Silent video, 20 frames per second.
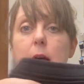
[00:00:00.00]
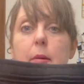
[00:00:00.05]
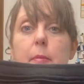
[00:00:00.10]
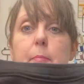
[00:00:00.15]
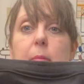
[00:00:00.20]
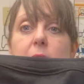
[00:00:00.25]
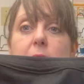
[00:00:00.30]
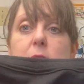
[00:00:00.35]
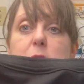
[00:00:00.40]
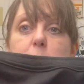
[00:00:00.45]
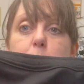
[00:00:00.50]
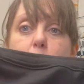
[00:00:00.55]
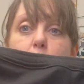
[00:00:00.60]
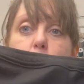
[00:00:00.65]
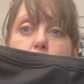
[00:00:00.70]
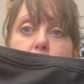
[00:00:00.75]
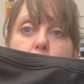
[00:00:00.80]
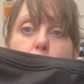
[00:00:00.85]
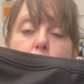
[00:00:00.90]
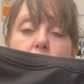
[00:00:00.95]
My husband
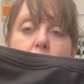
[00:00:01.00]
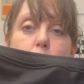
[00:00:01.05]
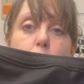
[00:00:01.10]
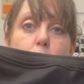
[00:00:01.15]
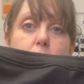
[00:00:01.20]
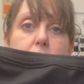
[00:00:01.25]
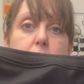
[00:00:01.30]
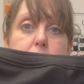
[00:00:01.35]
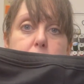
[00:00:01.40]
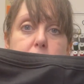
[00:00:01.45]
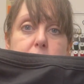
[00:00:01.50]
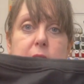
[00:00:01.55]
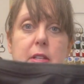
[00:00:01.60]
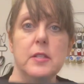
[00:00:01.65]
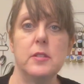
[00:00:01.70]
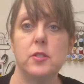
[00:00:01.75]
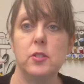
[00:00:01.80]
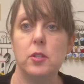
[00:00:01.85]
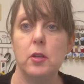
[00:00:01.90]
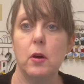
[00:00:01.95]
only wanted 1,
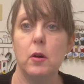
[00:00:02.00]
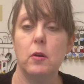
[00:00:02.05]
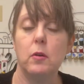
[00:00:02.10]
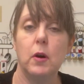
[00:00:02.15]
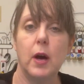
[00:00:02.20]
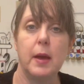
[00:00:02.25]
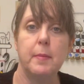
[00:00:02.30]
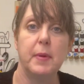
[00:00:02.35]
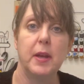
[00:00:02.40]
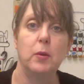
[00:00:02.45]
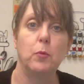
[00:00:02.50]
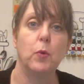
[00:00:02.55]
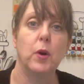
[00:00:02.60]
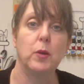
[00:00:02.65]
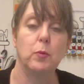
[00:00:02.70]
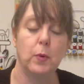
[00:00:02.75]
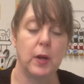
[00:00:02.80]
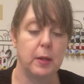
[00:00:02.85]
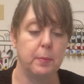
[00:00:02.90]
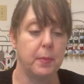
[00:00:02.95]
so I made 1
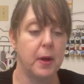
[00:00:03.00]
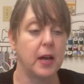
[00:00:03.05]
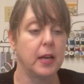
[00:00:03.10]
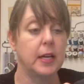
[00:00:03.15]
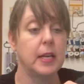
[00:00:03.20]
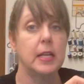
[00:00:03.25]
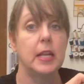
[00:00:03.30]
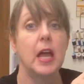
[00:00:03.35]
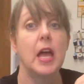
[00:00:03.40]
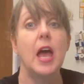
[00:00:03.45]
welt pocket.